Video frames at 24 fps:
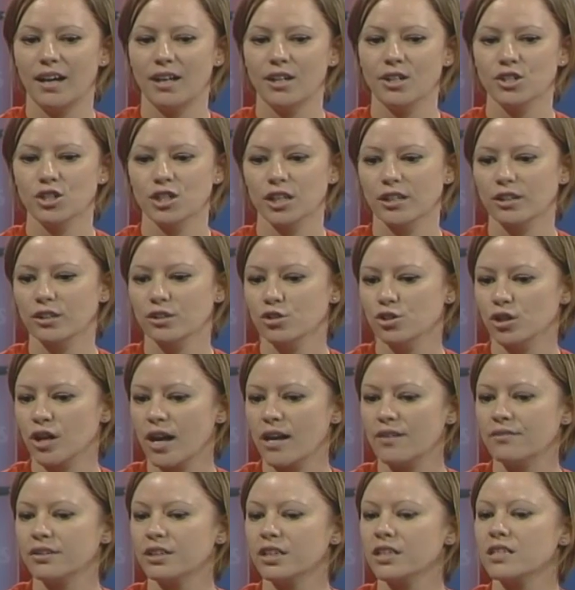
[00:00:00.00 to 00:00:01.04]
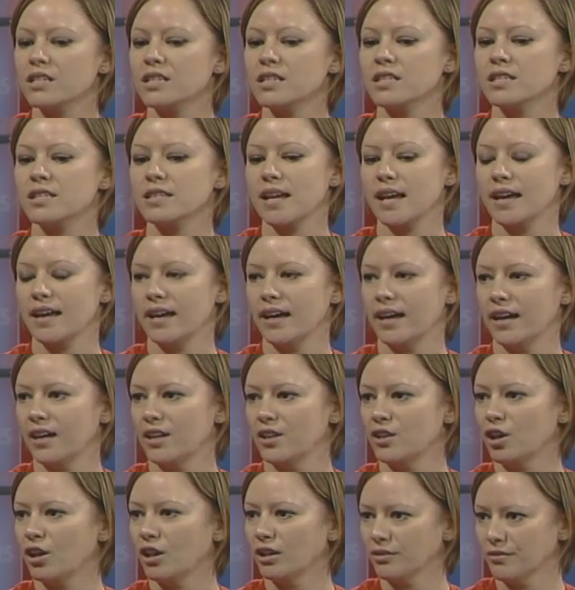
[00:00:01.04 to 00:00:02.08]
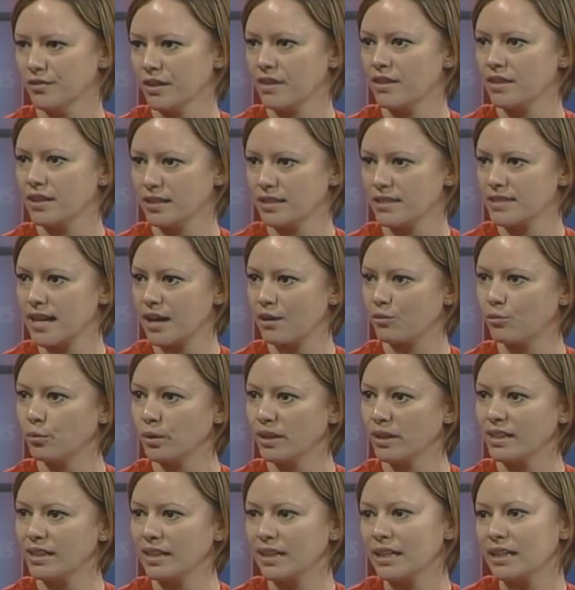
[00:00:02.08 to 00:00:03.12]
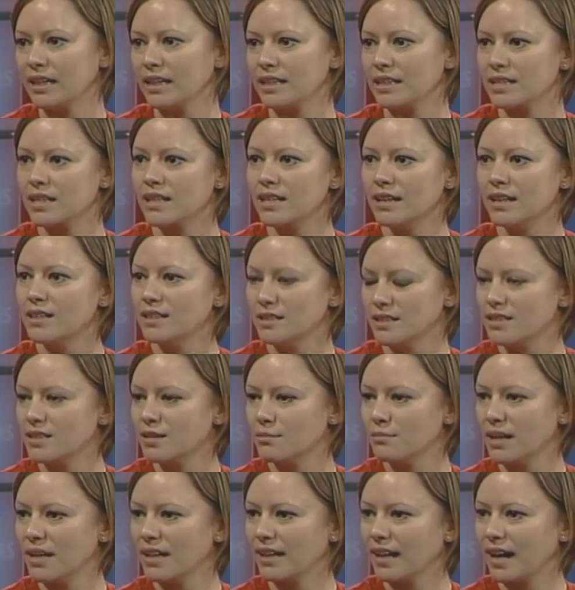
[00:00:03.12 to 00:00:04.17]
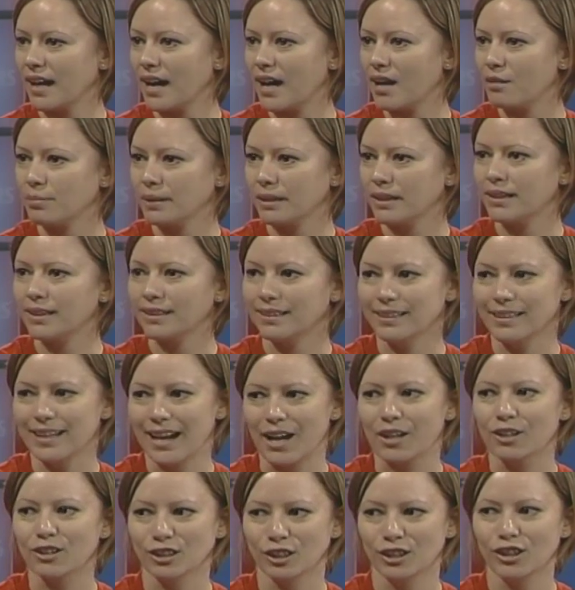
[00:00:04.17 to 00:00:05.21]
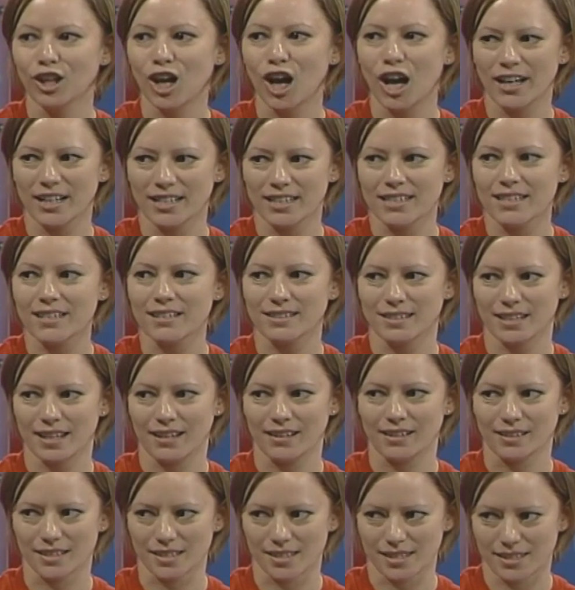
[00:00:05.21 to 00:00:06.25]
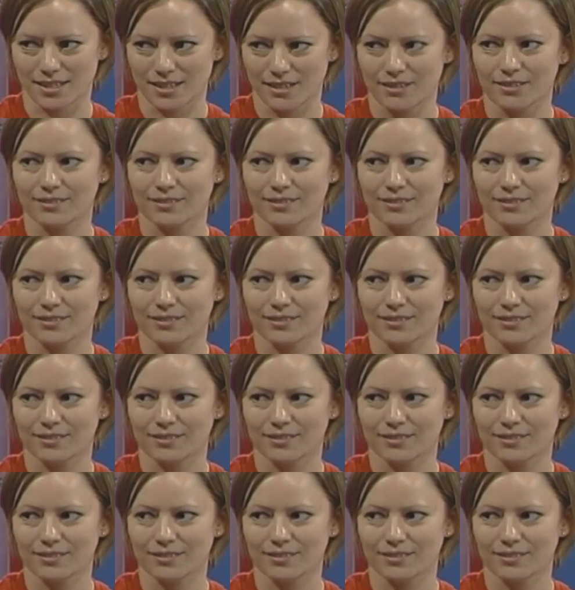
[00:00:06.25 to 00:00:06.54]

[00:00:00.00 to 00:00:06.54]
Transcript: shuttle drivers and all of the things that we need to make it happen, and yeah, a lot of details.